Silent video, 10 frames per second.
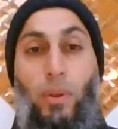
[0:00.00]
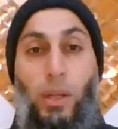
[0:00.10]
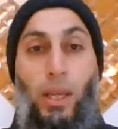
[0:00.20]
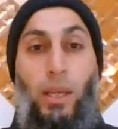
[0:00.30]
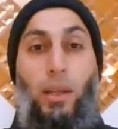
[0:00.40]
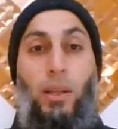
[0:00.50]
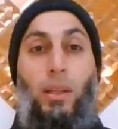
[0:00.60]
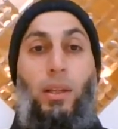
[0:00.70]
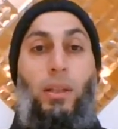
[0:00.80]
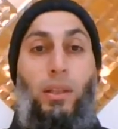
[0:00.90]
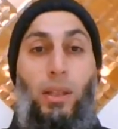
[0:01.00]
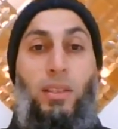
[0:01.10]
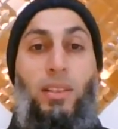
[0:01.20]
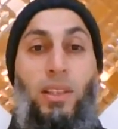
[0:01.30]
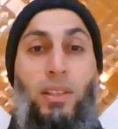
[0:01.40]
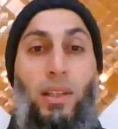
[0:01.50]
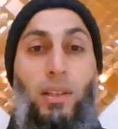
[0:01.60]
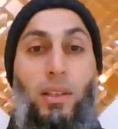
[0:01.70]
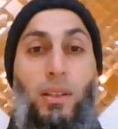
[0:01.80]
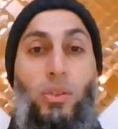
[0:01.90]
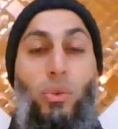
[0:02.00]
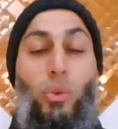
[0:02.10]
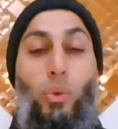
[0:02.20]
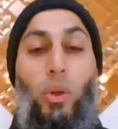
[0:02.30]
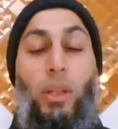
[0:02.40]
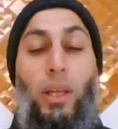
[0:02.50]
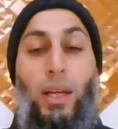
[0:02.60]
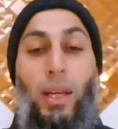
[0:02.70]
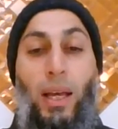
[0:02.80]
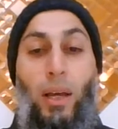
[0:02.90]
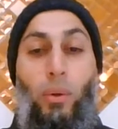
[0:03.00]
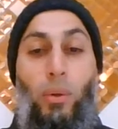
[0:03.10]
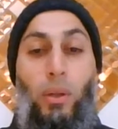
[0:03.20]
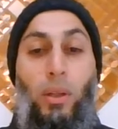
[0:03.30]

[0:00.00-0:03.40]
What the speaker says: Okay? These 6 letters do not allow